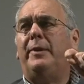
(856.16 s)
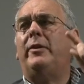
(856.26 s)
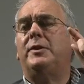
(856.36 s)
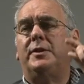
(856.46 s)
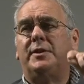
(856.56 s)

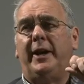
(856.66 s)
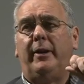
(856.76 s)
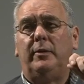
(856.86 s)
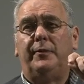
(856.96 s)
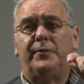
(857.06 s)
emeritus
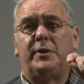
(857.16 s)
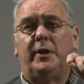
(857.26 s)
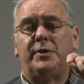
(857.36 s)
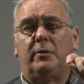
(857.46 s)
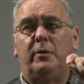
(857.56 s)
now of
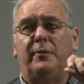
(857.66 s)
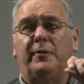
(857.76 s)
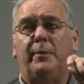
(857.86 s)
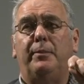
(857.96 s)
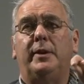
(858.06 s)
Tata Group
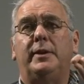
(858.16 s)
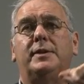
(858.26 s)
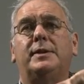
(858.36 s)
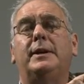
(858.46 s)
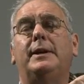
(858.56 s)
of
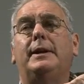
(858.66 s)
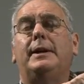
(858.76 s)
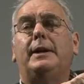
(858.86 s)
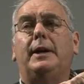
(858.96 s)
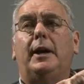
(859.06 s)
Companies,
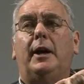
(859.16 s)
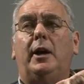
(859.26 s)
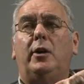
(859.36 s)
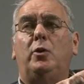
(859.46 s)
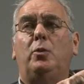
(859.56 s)

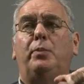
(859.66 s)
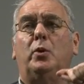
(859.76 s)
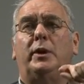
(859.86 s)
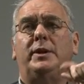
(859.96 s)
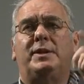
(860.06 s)
who
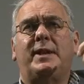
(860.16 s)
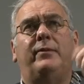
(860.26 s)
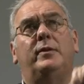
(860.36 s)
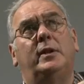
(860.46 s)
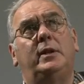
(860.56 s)
bought his
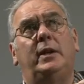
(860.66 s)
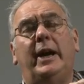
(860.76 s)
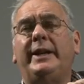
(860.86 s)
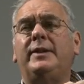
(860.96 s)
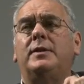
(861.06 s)

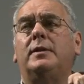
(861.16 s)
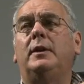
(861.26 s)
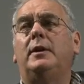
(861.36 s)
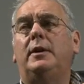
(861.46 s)
78.